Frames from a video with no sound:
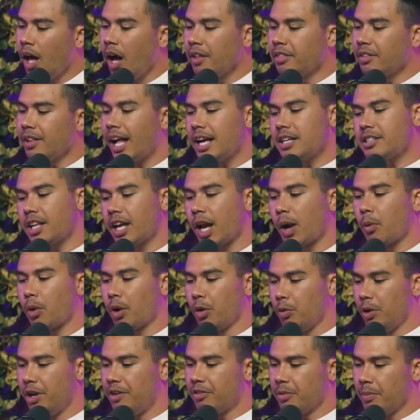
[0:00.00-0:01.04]
The last thing I
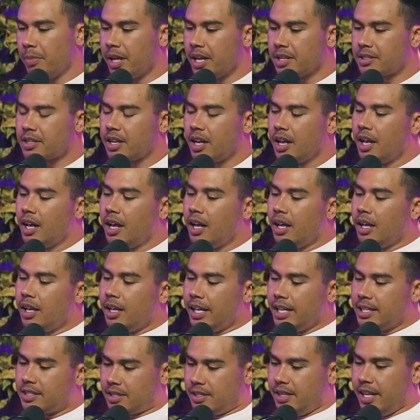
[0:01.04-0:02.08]
want to read from this
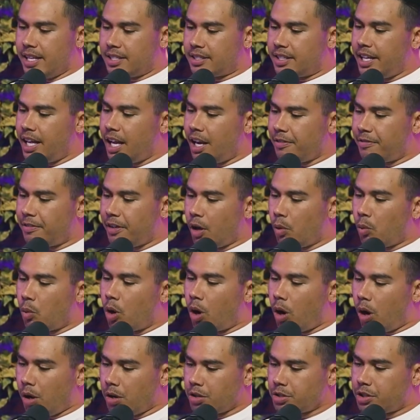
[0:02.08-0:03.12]
is this. The NFL
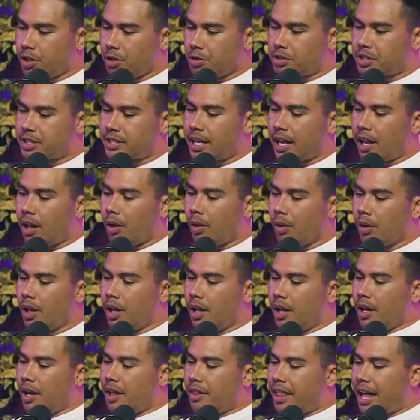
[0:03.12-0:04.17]
will also
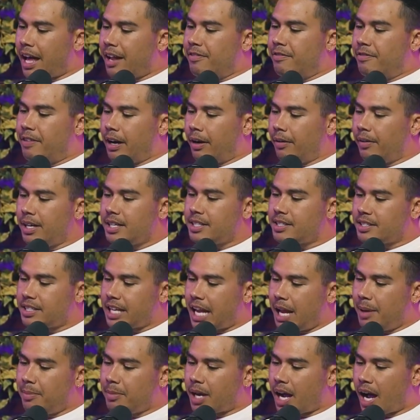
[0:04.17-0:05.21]
sell that very
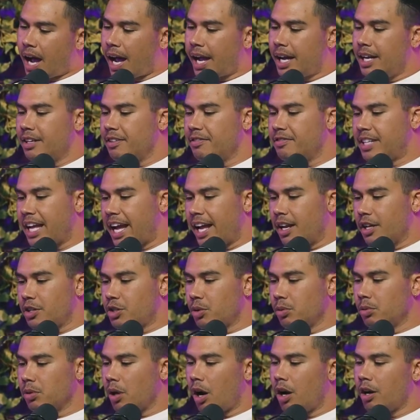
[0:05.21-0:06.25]
same kind of data
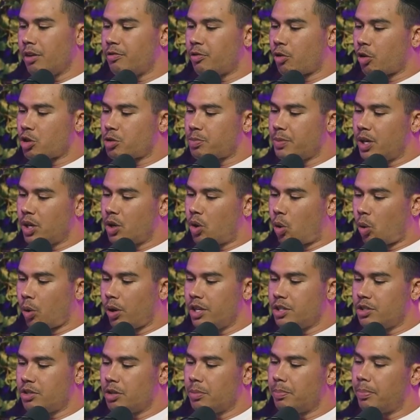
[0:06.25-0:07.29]
to law enforcement
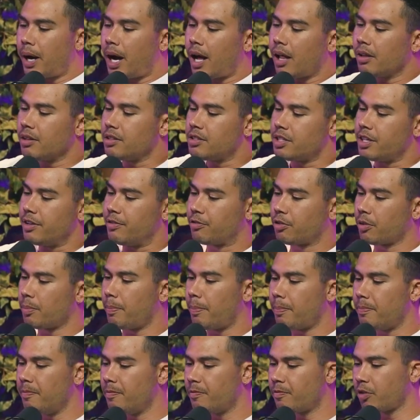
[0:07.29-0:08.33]
according to the policy.
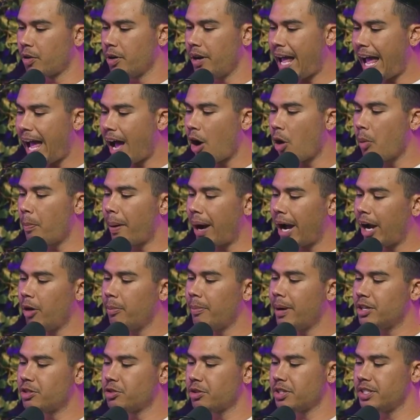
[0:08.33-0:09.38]
For now,
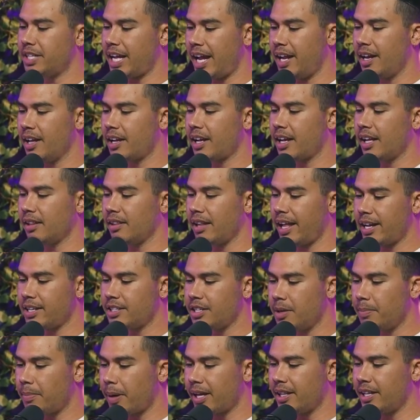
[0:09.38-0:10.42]
biometric data
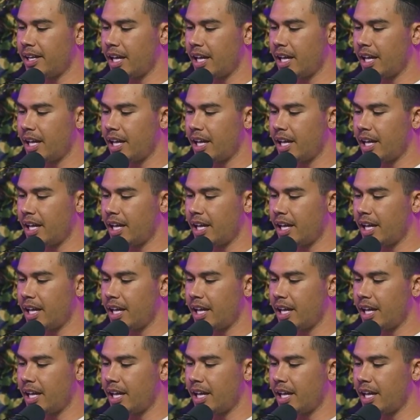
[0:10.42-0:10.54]
collected